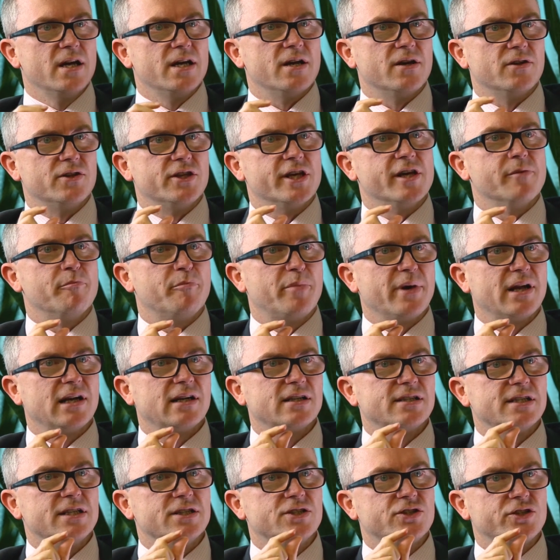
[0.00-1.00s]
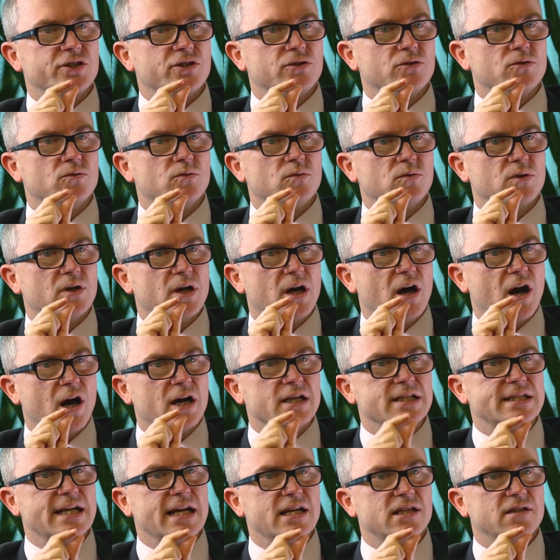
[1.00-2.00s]
And the ability to
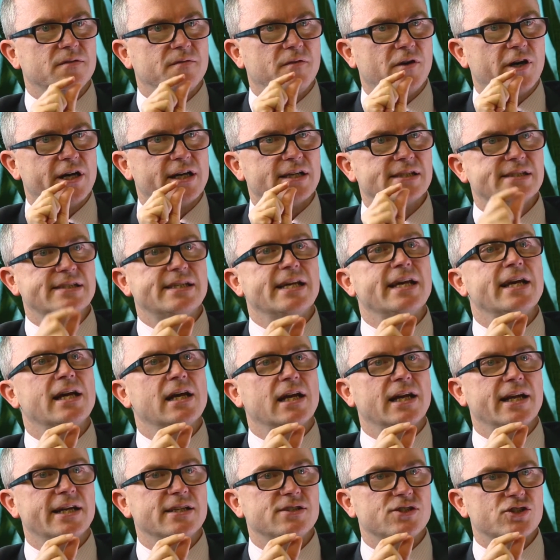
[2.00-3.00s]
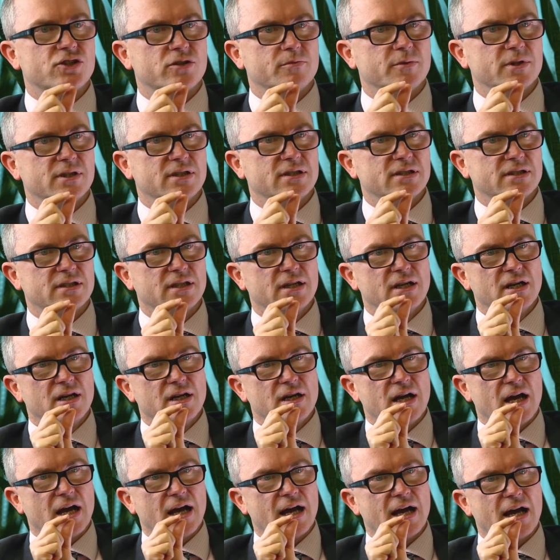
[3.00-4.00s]
identify a single instrument
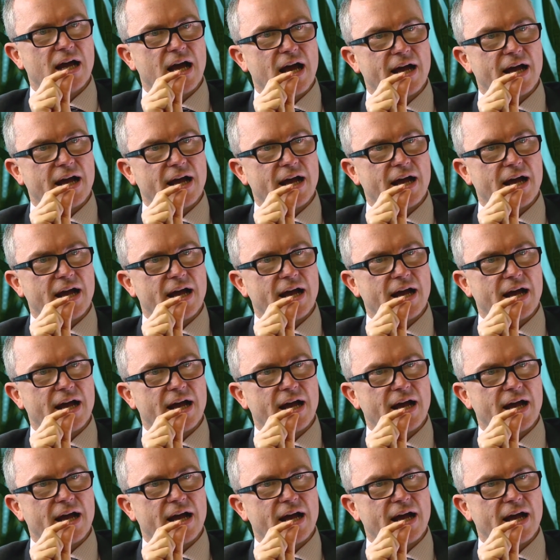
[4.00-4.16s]
uh,